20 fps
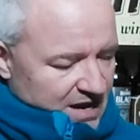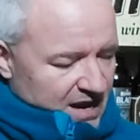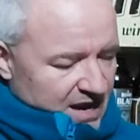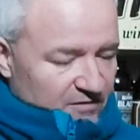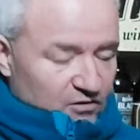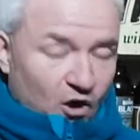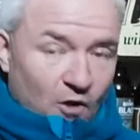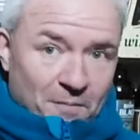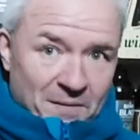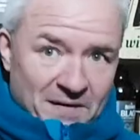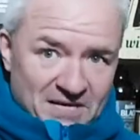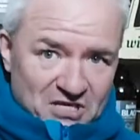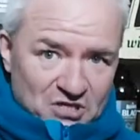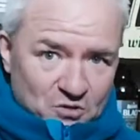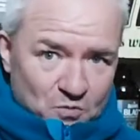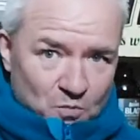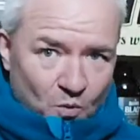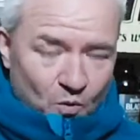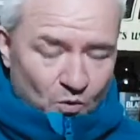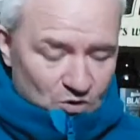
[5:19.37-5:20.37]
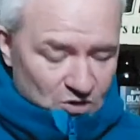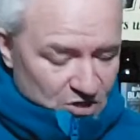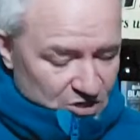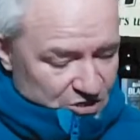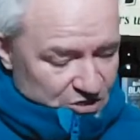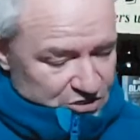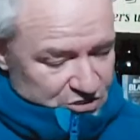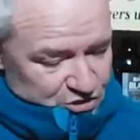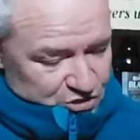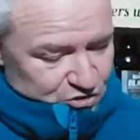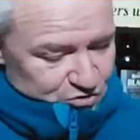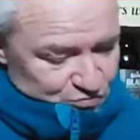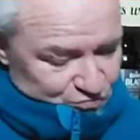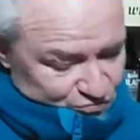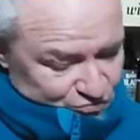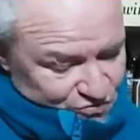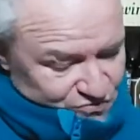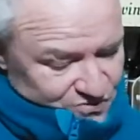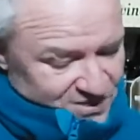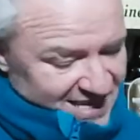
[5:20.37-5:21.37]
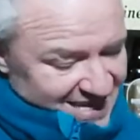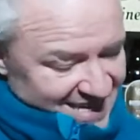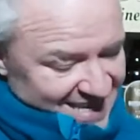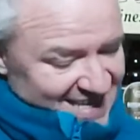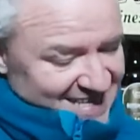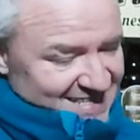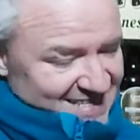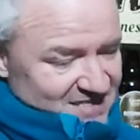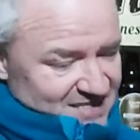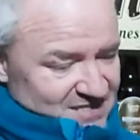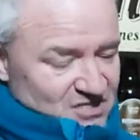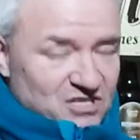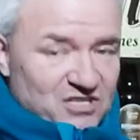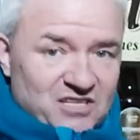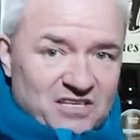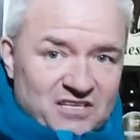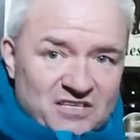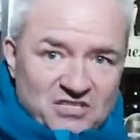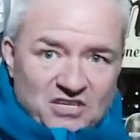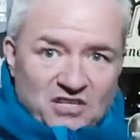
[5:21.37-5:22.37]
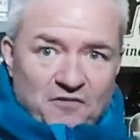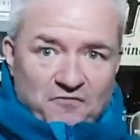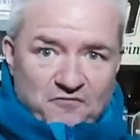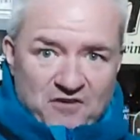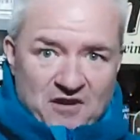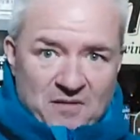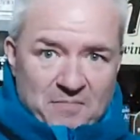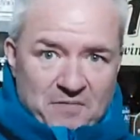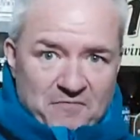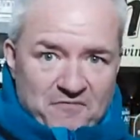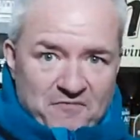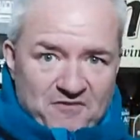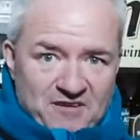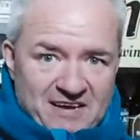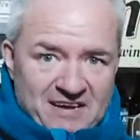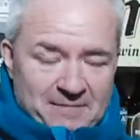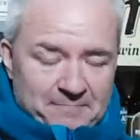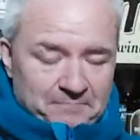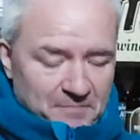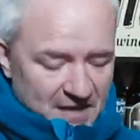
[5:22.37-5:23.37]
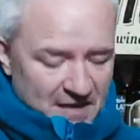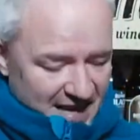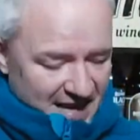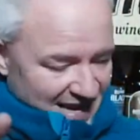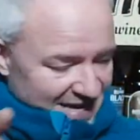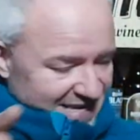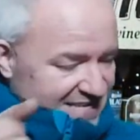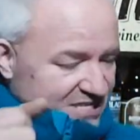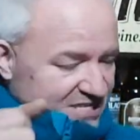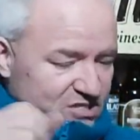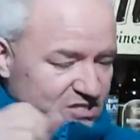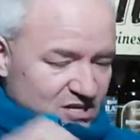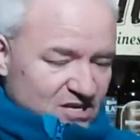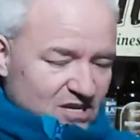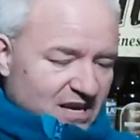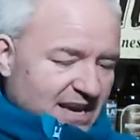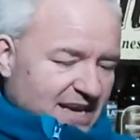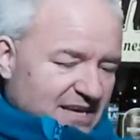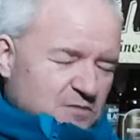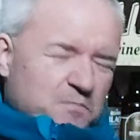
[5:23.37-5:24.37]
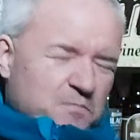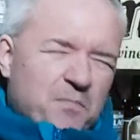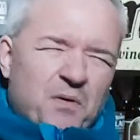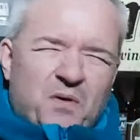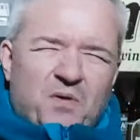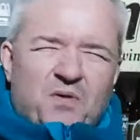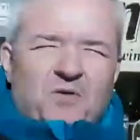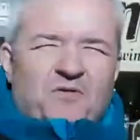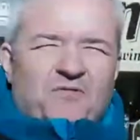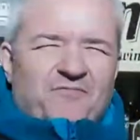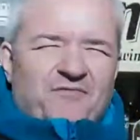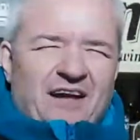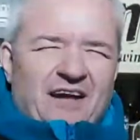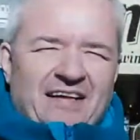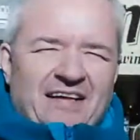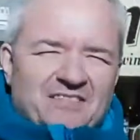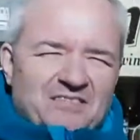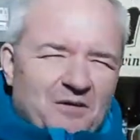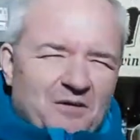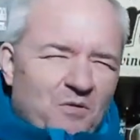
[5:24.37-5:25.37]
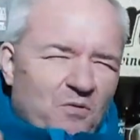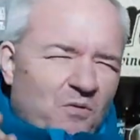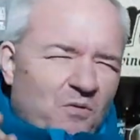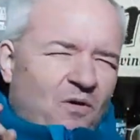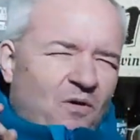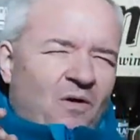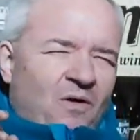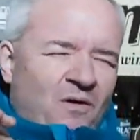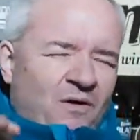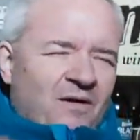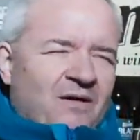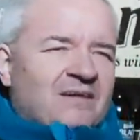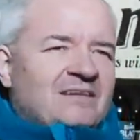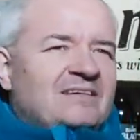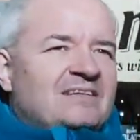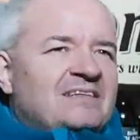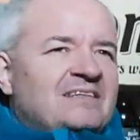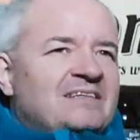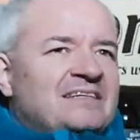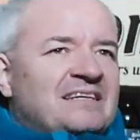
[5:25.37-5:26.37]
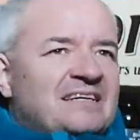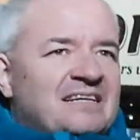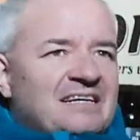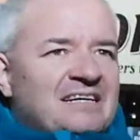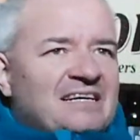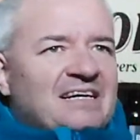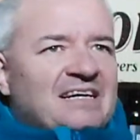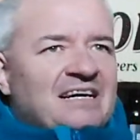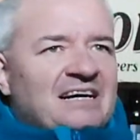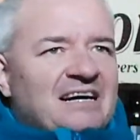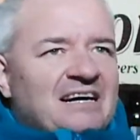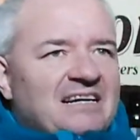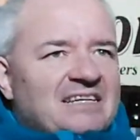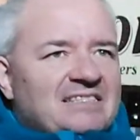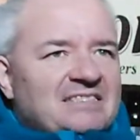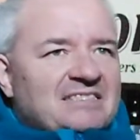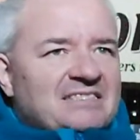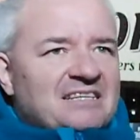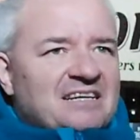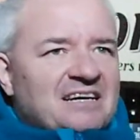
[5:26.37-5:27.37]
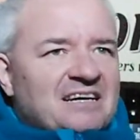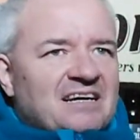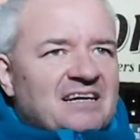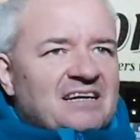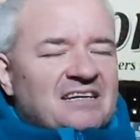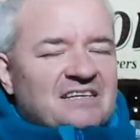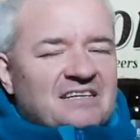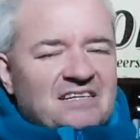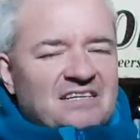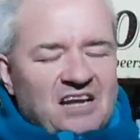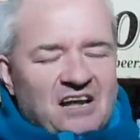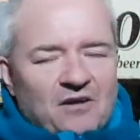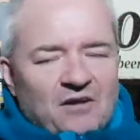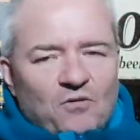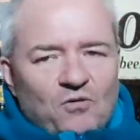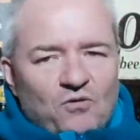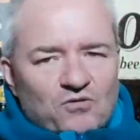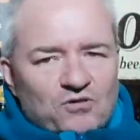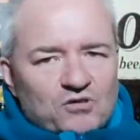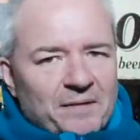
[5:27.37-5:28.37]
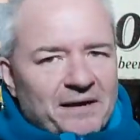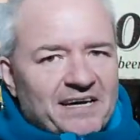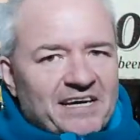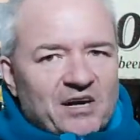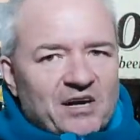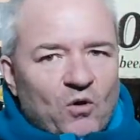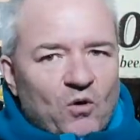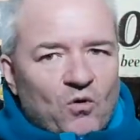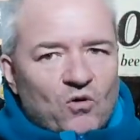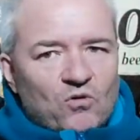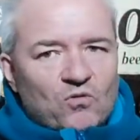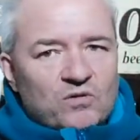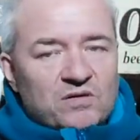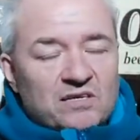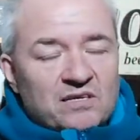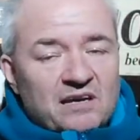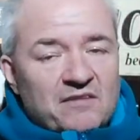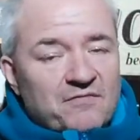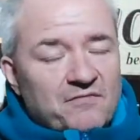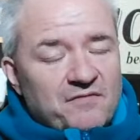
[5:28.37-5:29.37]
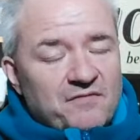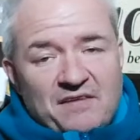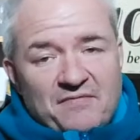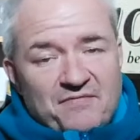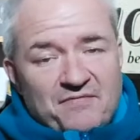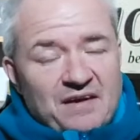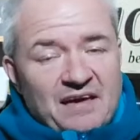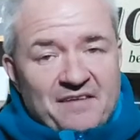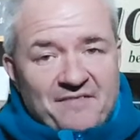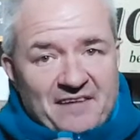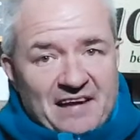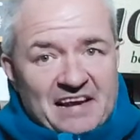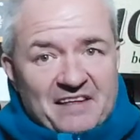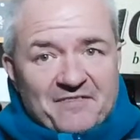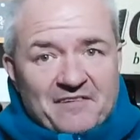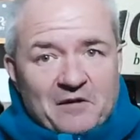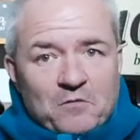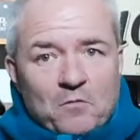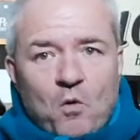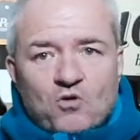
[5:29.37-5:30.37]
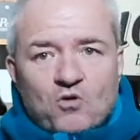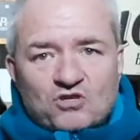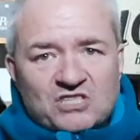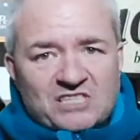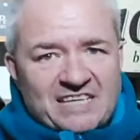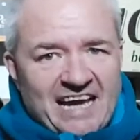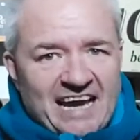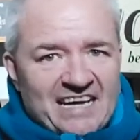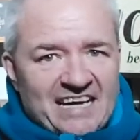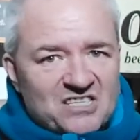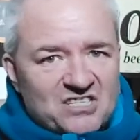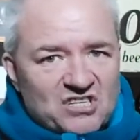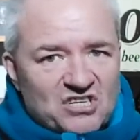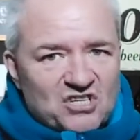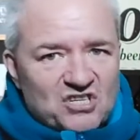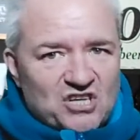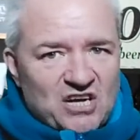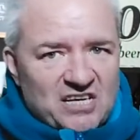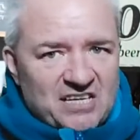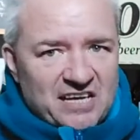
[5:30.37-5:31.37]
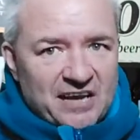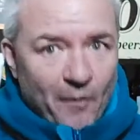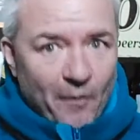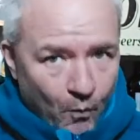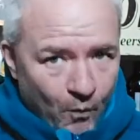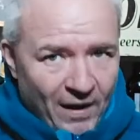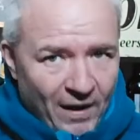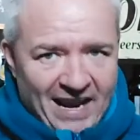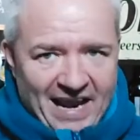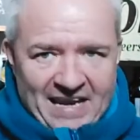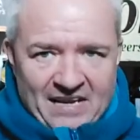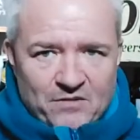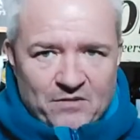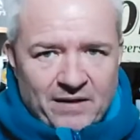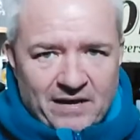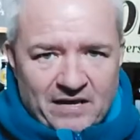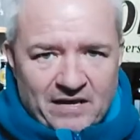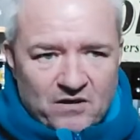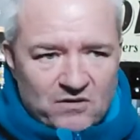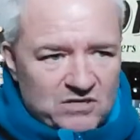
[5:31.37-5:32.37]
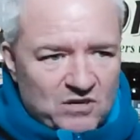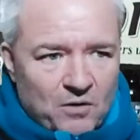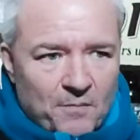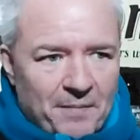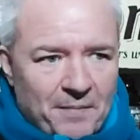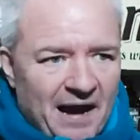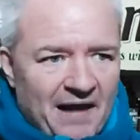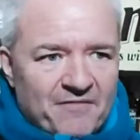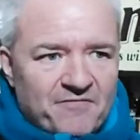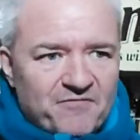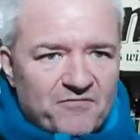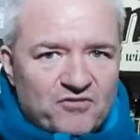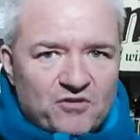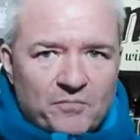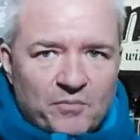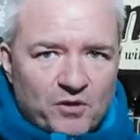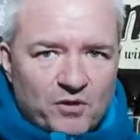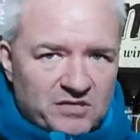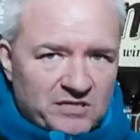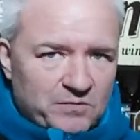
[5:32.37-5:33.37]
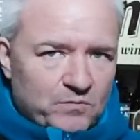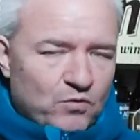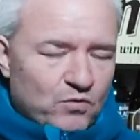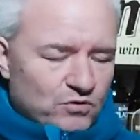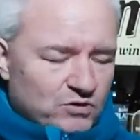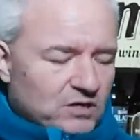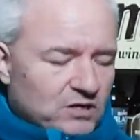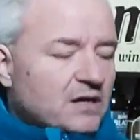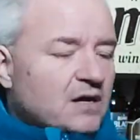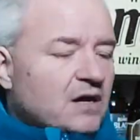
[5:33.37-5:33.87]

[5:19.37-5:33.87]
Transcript: I've got a piece of wood, screwed it in to the freebie-free, and it's perfect. Oh. And or to make it awkward, if anything wants to get into the shed, it will anyway, because it'll bite through the bloody wood.